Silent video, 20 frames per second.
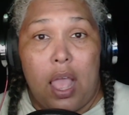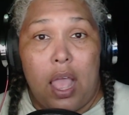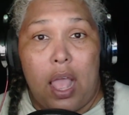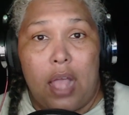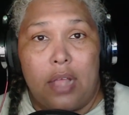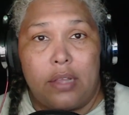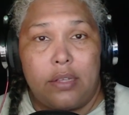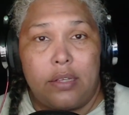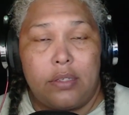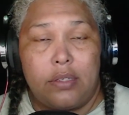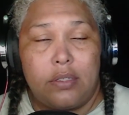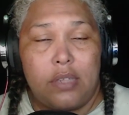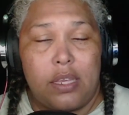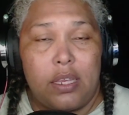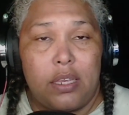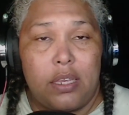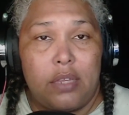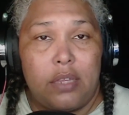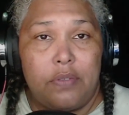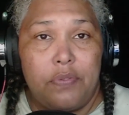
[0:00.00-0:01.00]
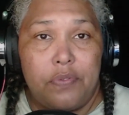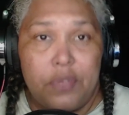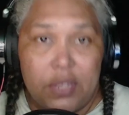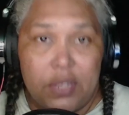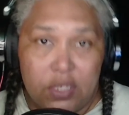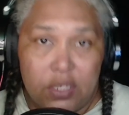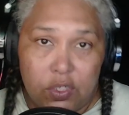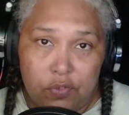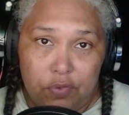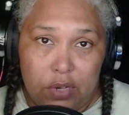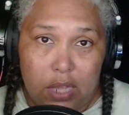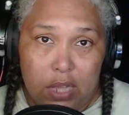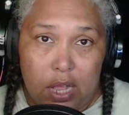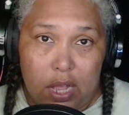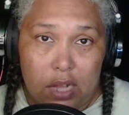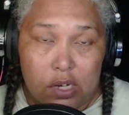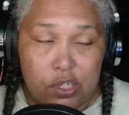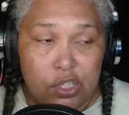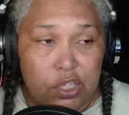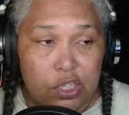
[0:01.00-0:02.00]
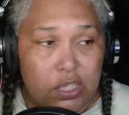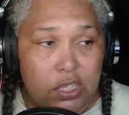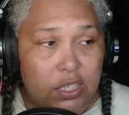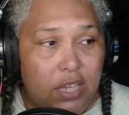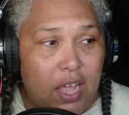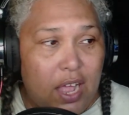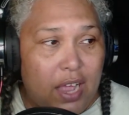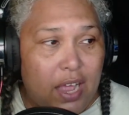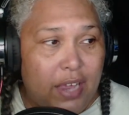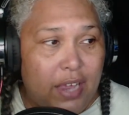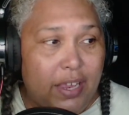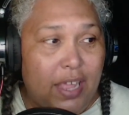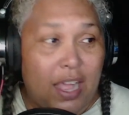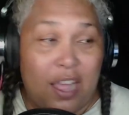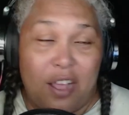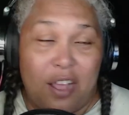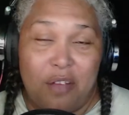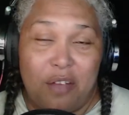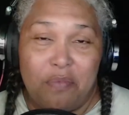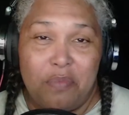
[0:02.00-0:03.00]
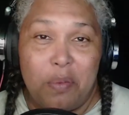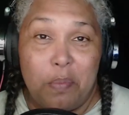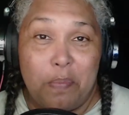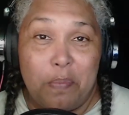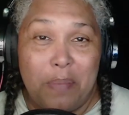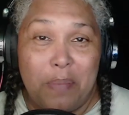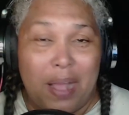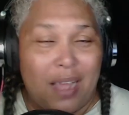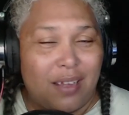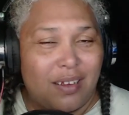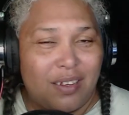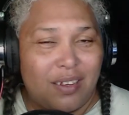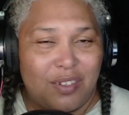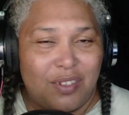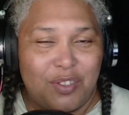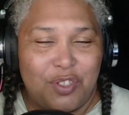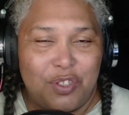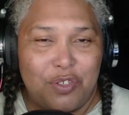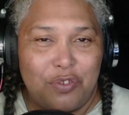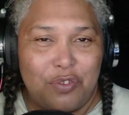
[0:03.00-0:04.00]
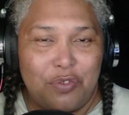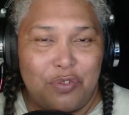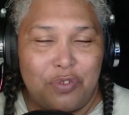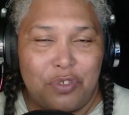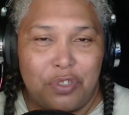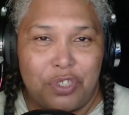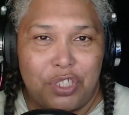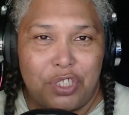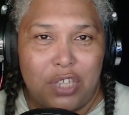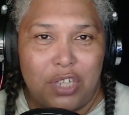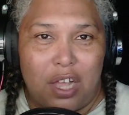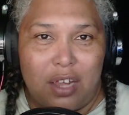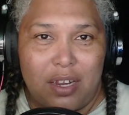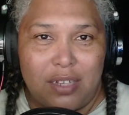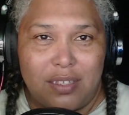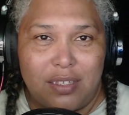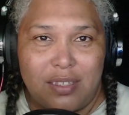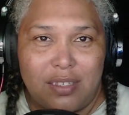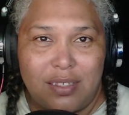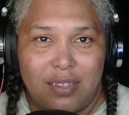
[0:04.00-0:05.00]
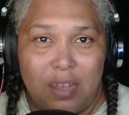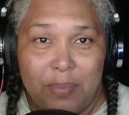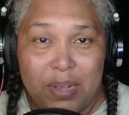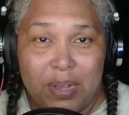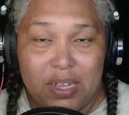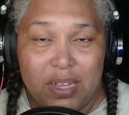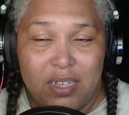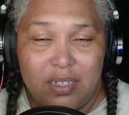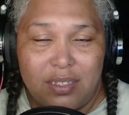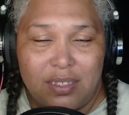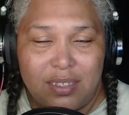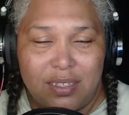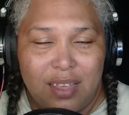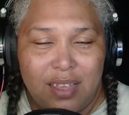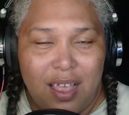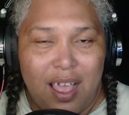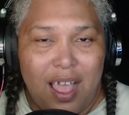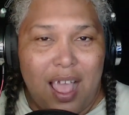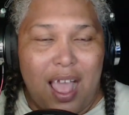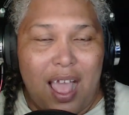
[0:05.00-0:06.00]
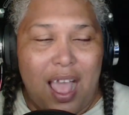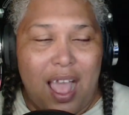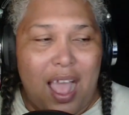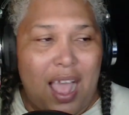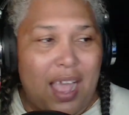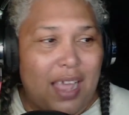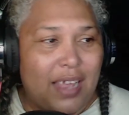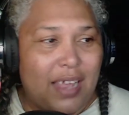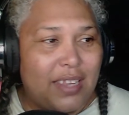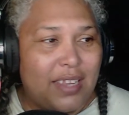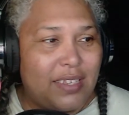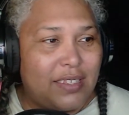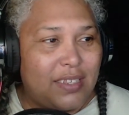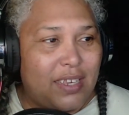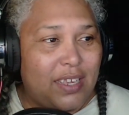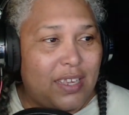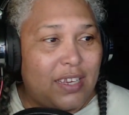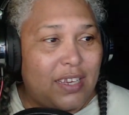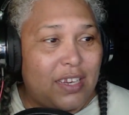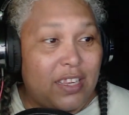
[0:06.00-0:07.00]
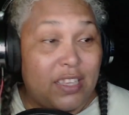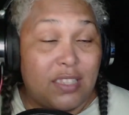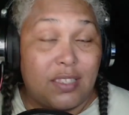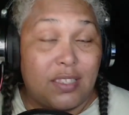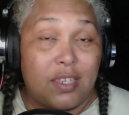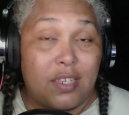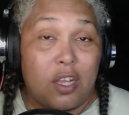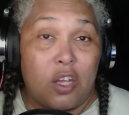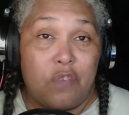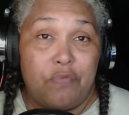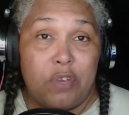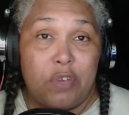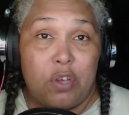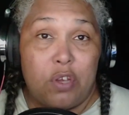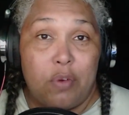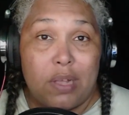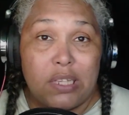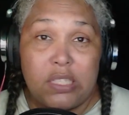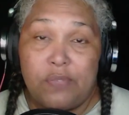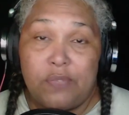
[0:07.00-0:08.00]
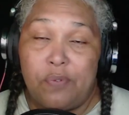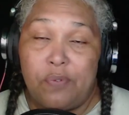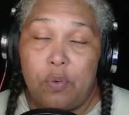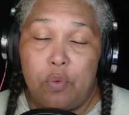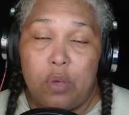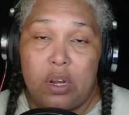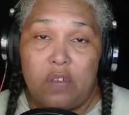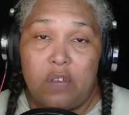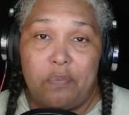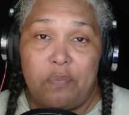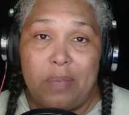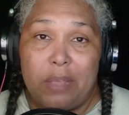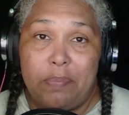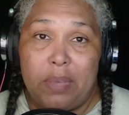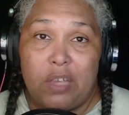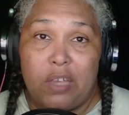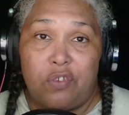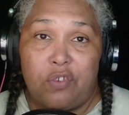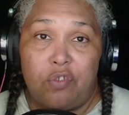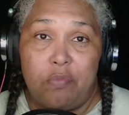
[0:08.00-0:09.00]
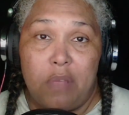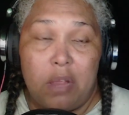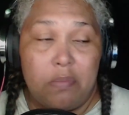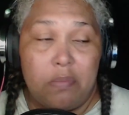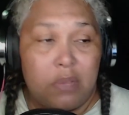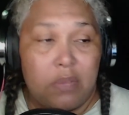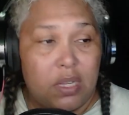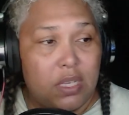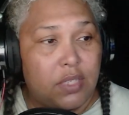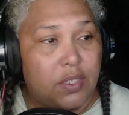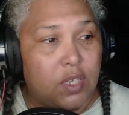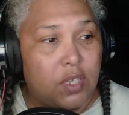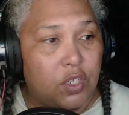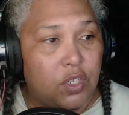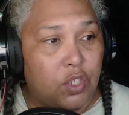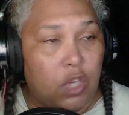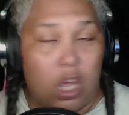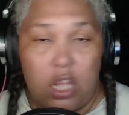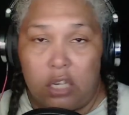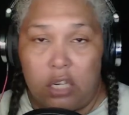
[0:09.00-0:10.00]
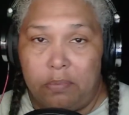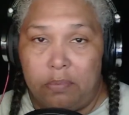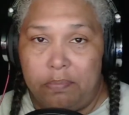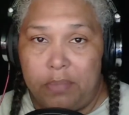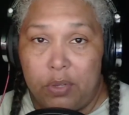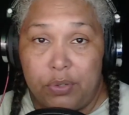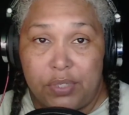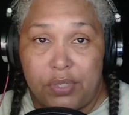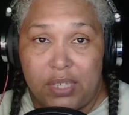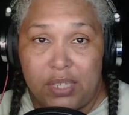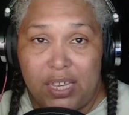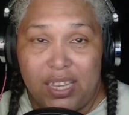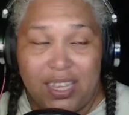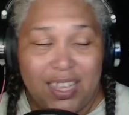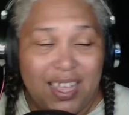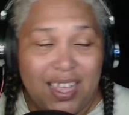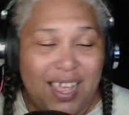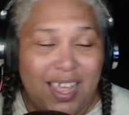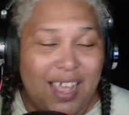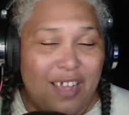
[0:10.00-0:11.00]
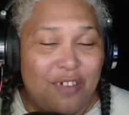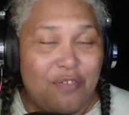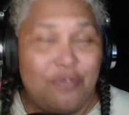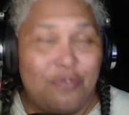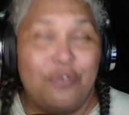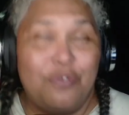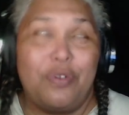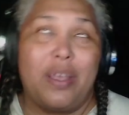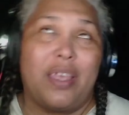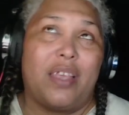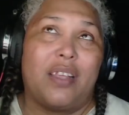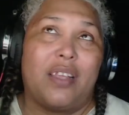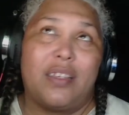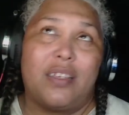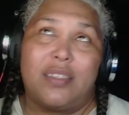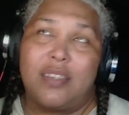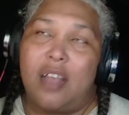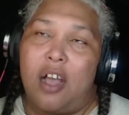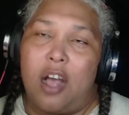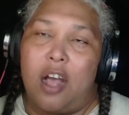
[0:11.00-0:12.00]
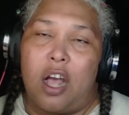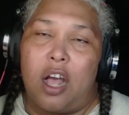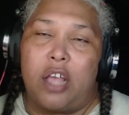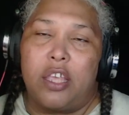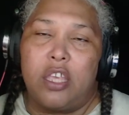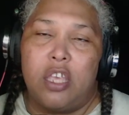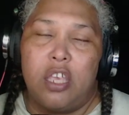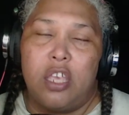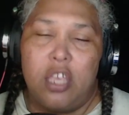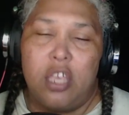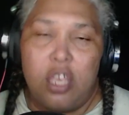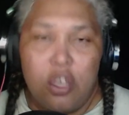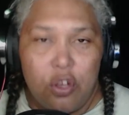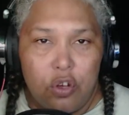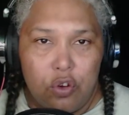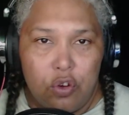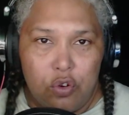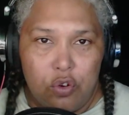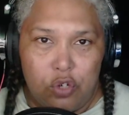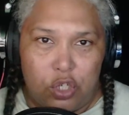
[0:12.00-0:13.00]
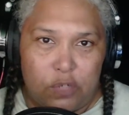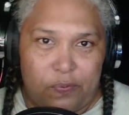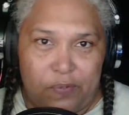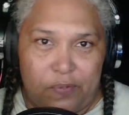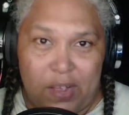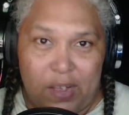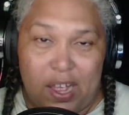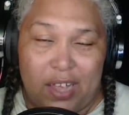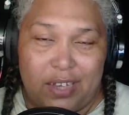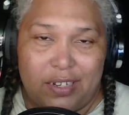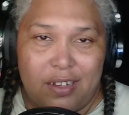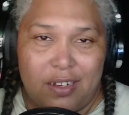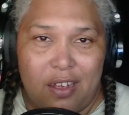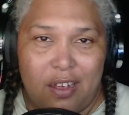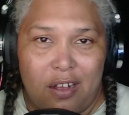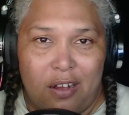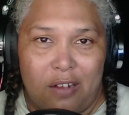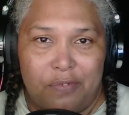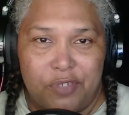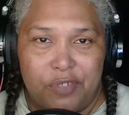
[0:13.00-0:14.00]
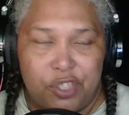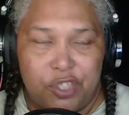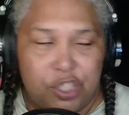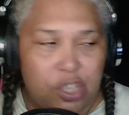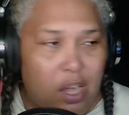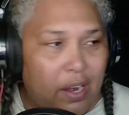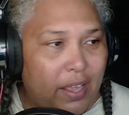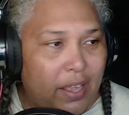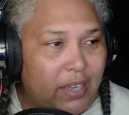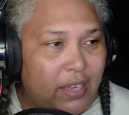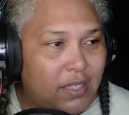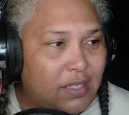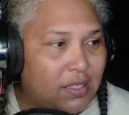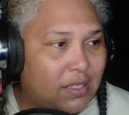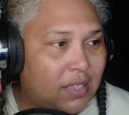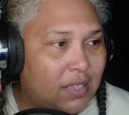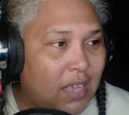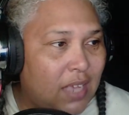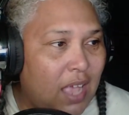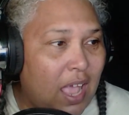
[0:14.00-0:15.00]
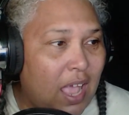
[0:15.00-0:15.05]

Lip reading: and in this reaction, I am back to Charlotte Summers, and it is a request from one of my patron members, donbeusee, who is a huge fan of Charlotte's.